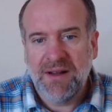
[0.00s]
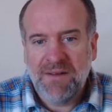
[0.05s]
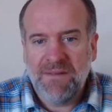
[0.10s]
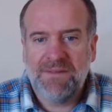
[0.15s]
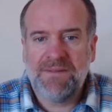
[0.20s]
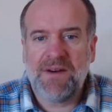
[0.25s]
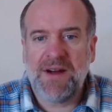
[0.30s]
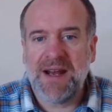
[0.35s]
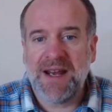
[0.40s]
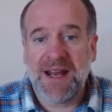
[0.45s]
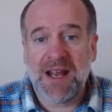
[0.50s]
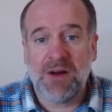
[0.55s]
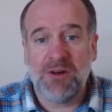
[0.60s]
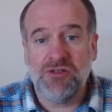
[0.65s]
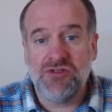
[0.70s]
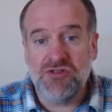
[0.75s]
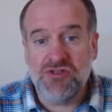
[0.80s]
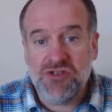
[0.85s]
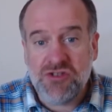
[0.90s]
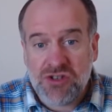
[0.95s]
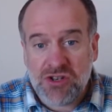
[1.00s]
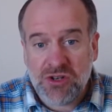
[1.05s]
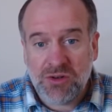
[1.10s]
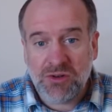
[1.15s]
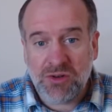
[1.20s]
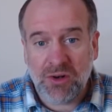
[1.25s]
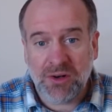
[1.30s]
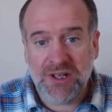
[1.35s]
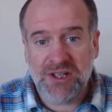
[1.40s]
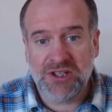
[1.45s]
finding out new
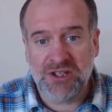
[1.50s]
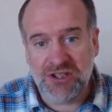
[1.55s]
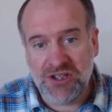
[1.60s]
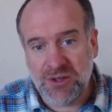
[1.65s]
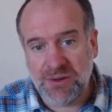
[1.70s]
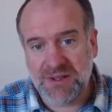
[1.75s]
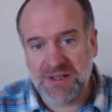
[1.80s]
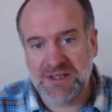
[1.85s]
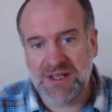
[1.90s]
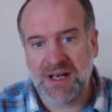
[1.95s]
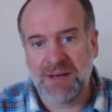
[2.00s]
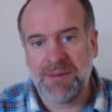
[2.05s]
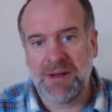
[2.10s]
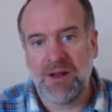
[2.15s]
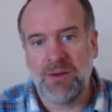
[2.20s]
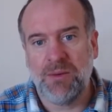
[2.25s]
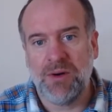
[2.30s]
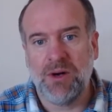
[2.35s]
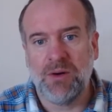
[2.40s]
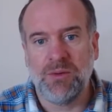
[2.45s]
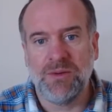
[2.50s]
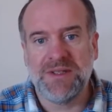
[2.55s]
knowledge and new understanding about the world,